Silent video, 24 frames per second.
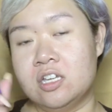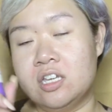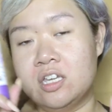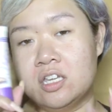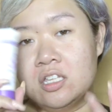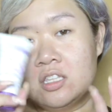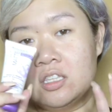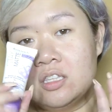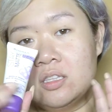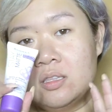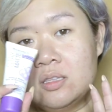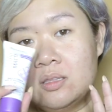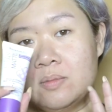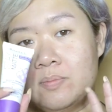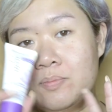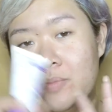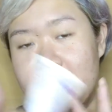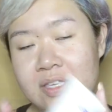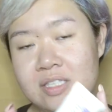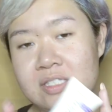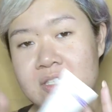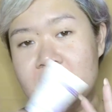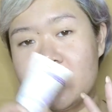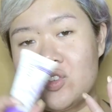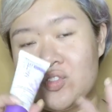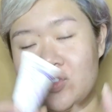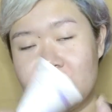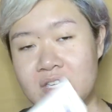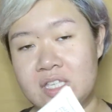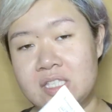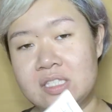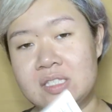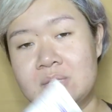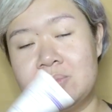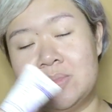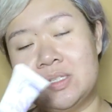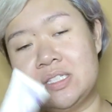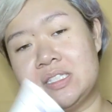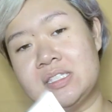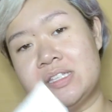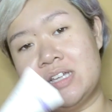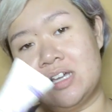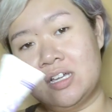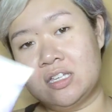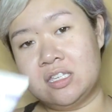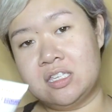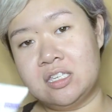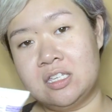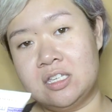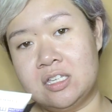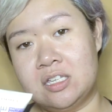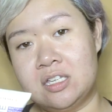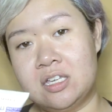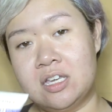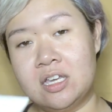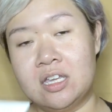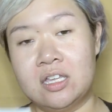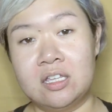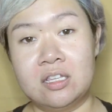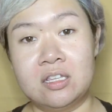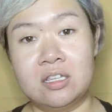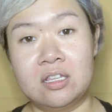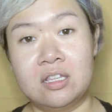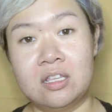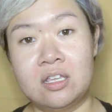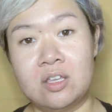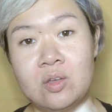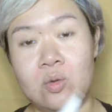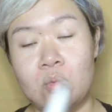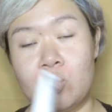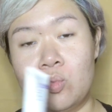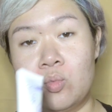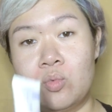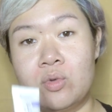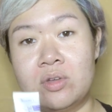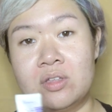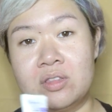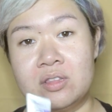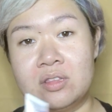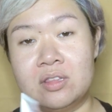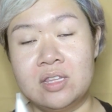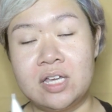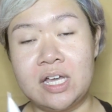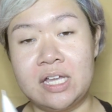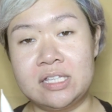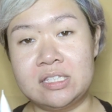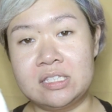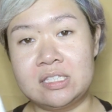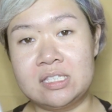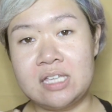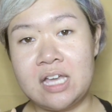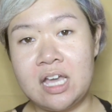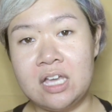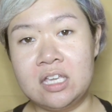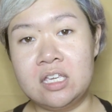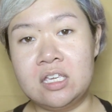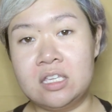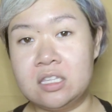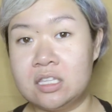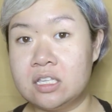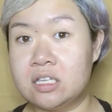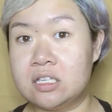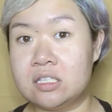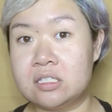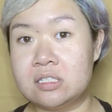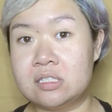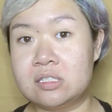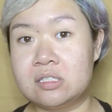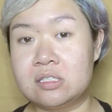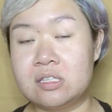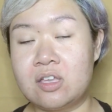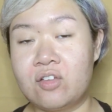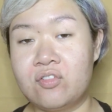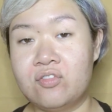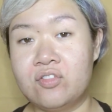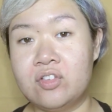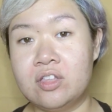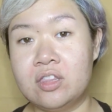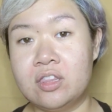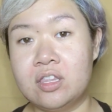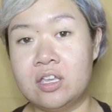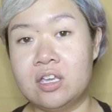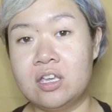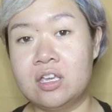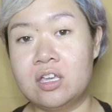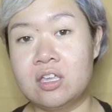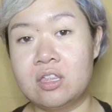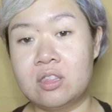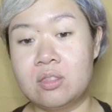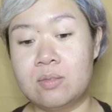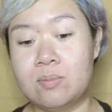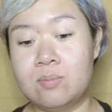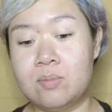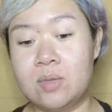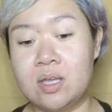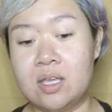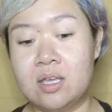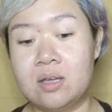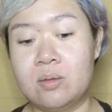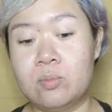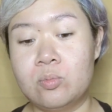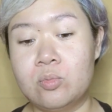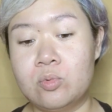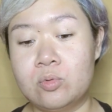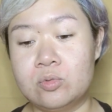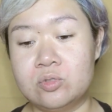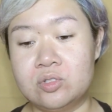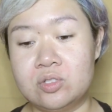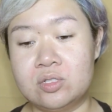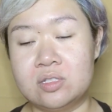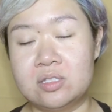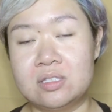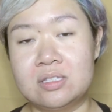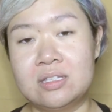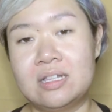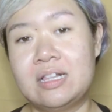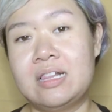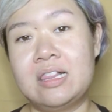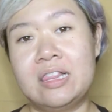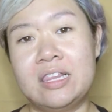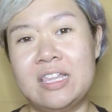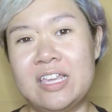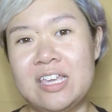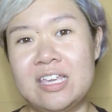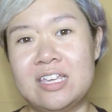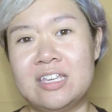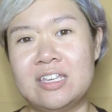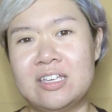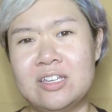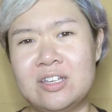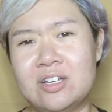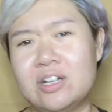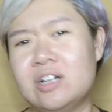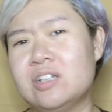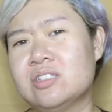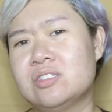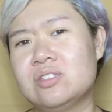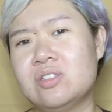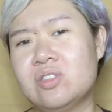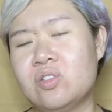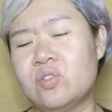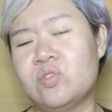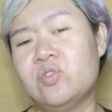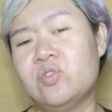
It makes your face a bit tacky, and with that tackiness, I feel like makeup will just cling onto the